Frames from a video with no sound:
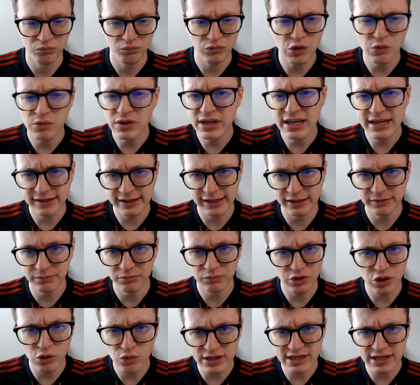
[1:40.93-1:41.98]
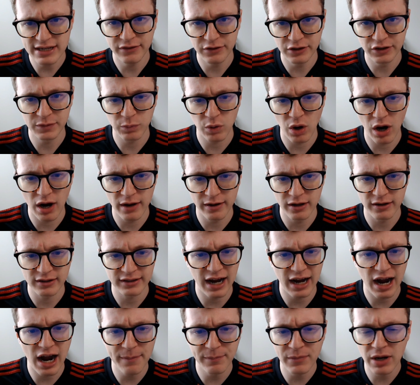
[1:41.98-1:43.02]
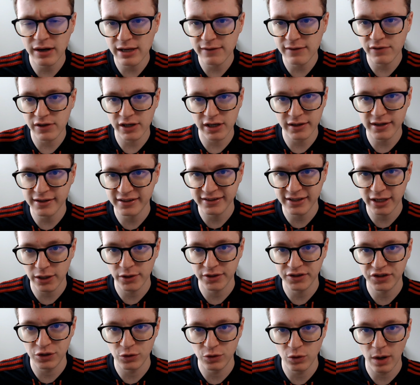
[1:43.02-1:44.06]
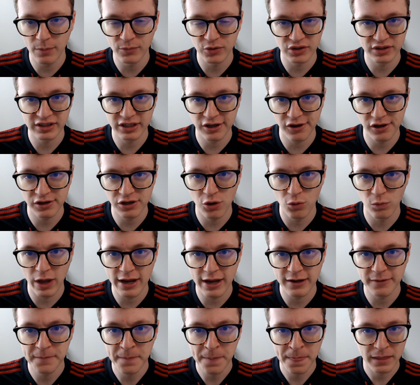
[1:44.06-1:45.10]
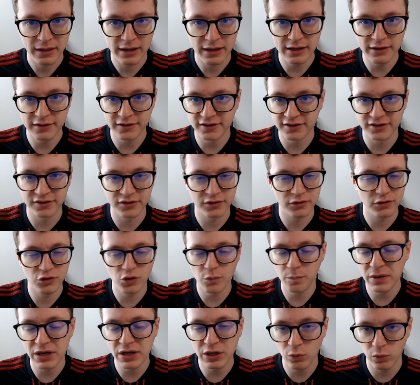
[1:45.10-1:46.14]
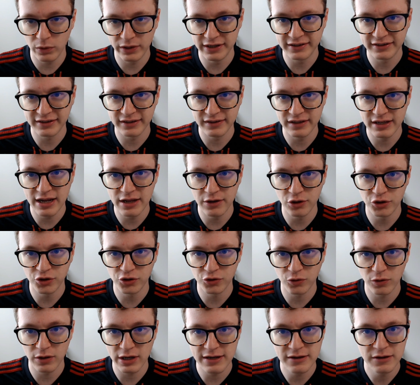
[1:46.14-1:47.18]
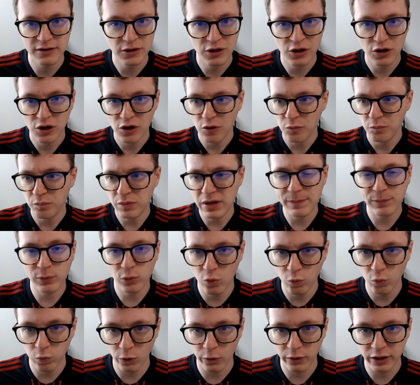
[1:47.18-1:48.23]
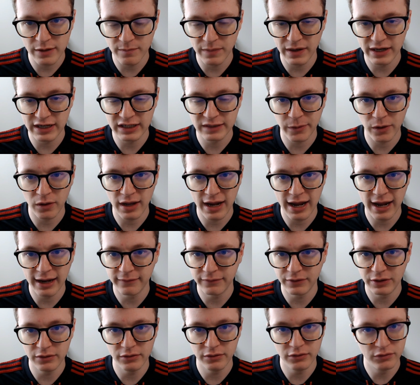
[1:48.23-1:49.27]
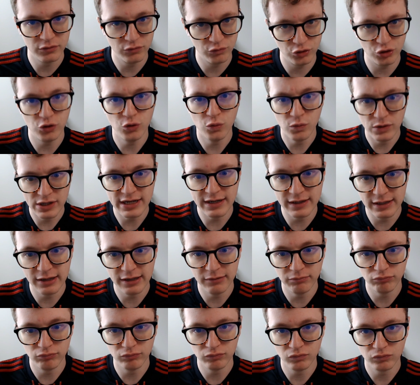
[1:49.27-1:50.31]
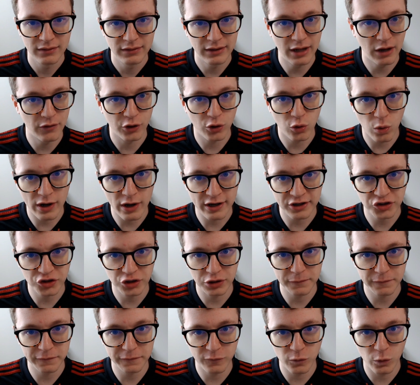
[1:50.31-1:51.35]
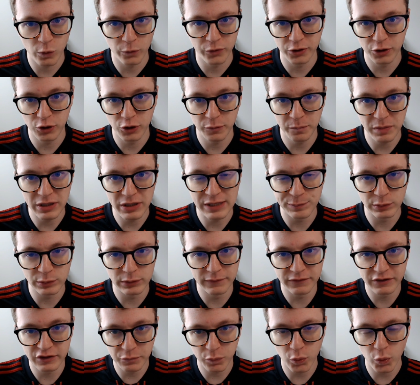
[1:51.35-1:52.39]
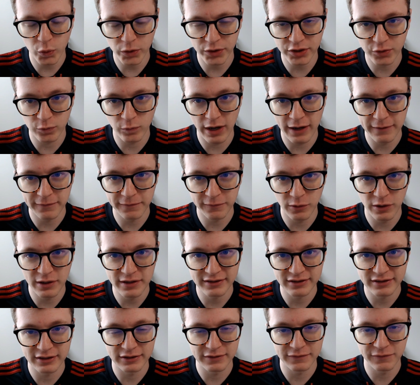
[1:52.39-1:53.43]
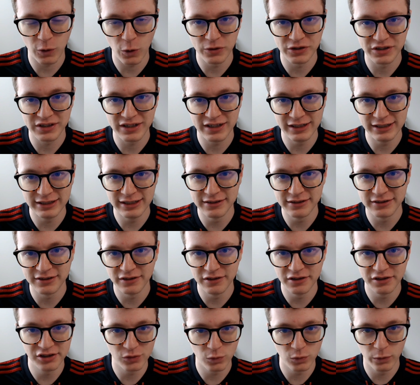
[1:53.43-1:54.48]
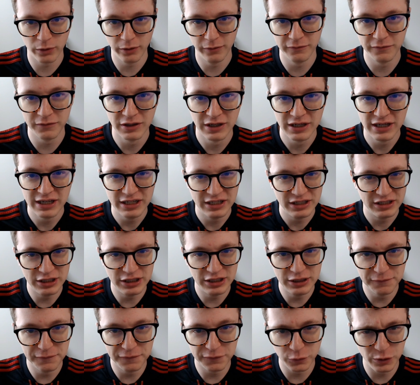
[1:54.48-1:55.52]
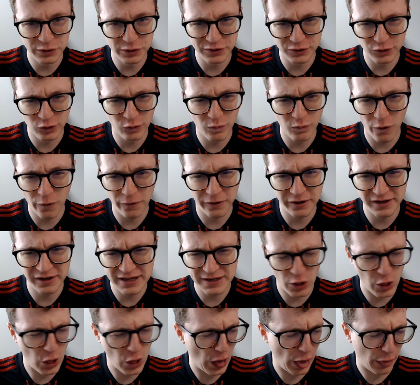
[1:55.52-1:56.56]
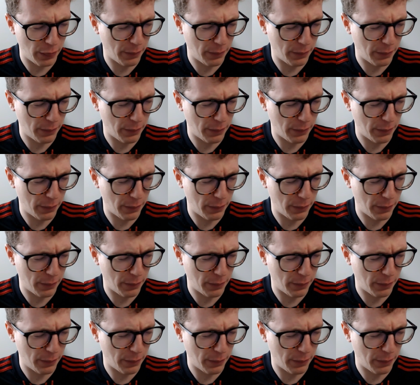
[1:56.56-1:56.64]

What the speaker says: you need it. You need this product. I'm not even going to sell it to you. I'm just telling you, like, it's ubiquitous in the industry. People who work in baseball have it. You need it. Now, the question for the good people of Sports Reference, as far as getting into this sort of influencer marketing,